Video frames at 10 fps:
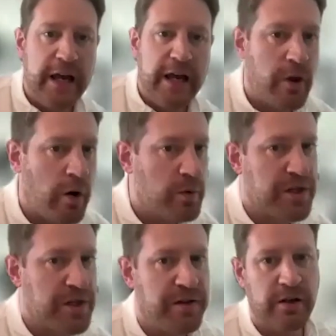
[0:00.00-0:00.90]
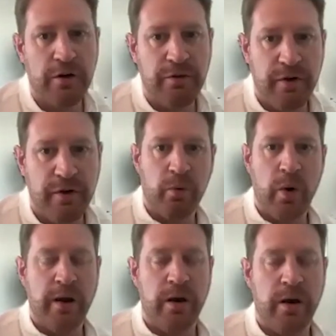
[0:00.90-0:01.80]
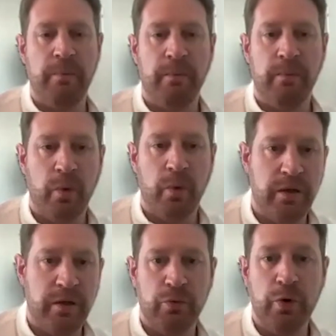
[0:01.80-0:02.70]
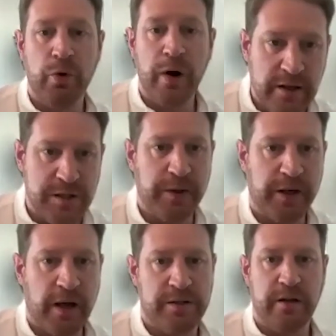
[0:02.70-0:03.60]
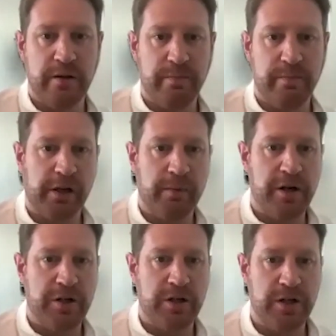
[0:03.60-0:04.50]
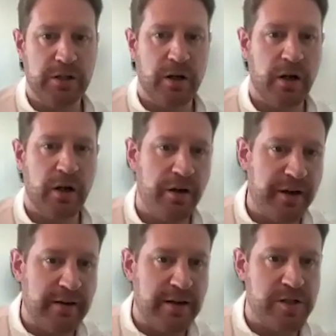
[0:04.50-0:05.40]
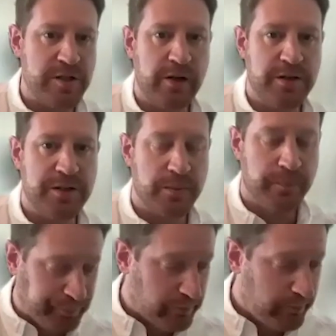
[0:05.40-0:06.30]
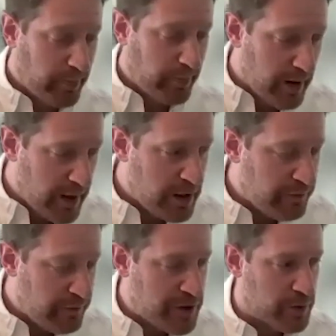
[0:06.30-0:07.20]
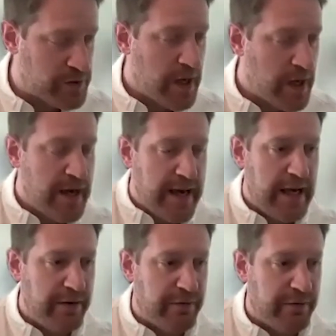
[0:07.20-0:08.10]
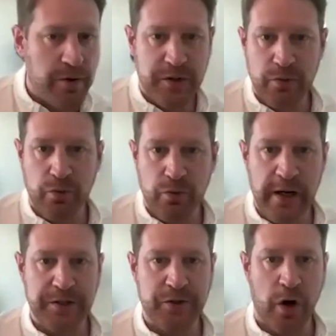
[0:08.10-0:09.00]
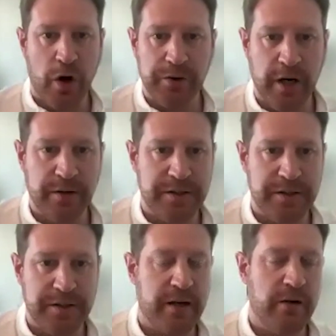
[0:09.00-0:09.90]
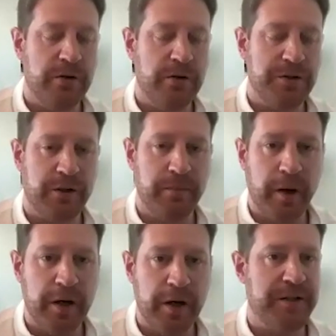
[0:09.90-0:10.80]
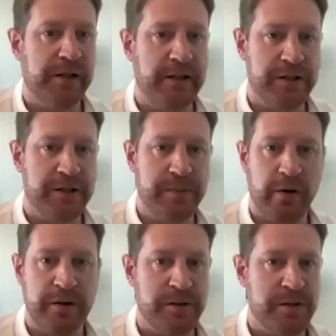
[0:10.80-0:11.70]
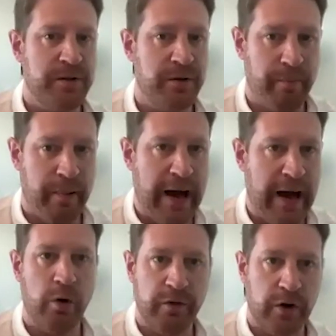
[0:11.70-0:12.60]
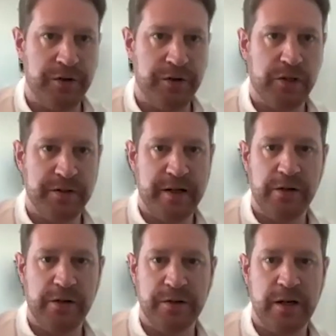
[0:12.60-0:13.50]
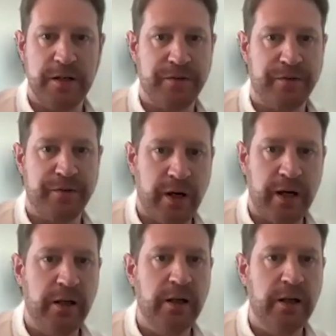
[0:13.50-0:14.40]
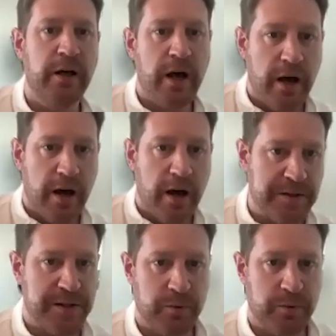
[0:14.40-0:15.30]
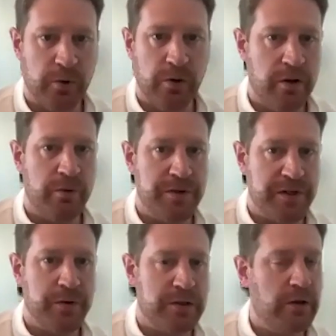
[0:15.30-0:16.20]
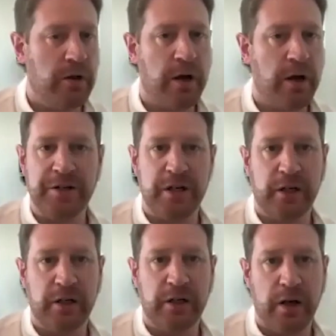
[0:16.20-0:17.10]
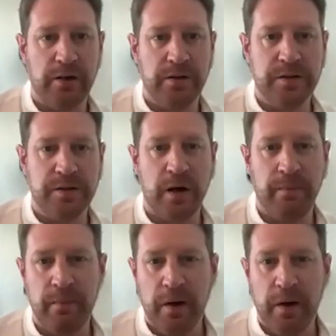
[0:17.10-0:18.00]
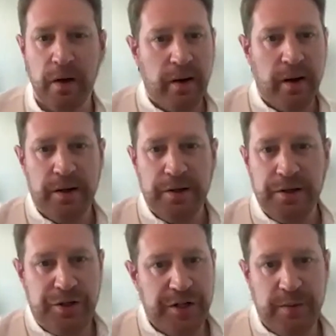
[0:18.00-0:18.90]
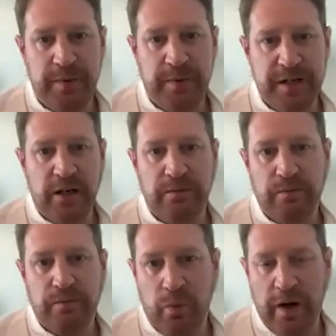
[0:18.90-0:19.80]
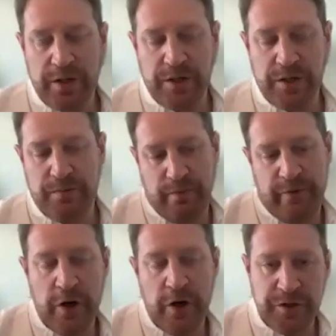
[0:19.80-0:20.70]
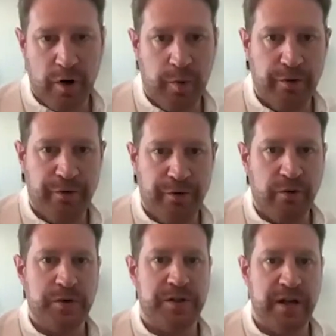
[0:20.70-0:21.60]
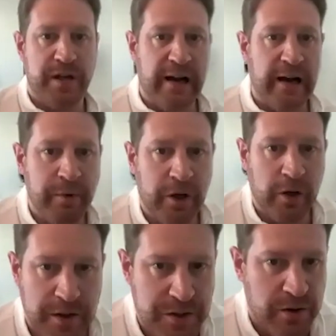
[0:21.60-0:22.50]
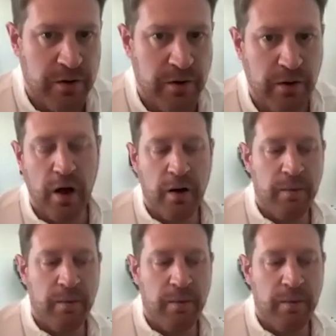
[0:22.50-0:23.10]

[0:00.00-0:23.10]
even though it was, I think, November when really this began to hit the public imagination. And I think that's because individuals, even those who really struggle to understand technology, can personally experience the power of artificial intelligence. It's free, accessible, and the results look like magic. And ChatGPT, which version 3.5 was the LLM in question